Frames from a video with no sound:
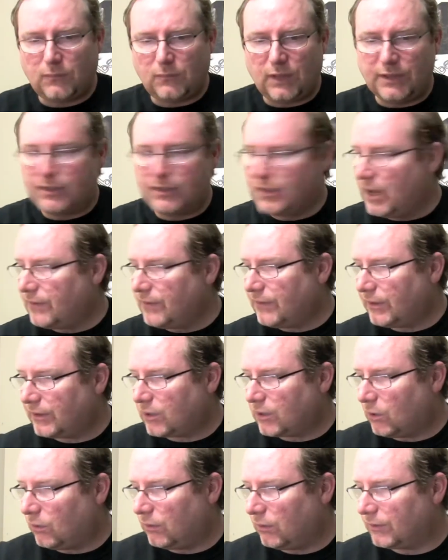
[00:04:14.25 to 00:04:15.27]
it's not very
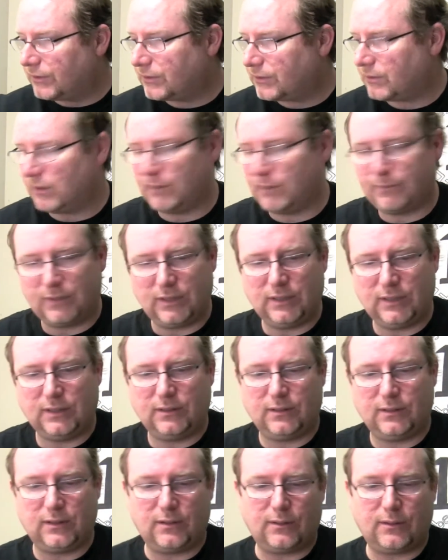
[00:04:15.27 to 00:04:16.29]
cold. So I'm
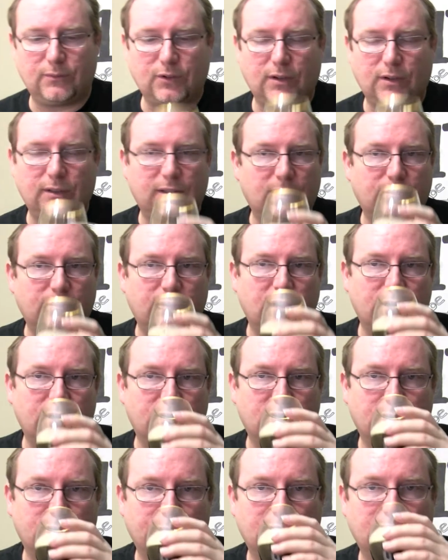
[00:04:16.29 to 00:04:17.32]
getting, you know, I'm trying to get the
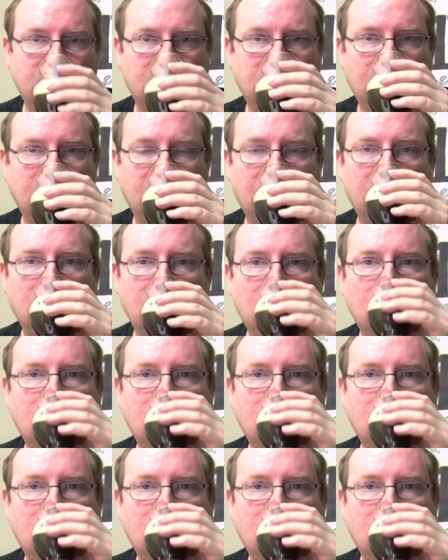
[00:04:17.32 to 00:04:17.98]
flavors the best I can.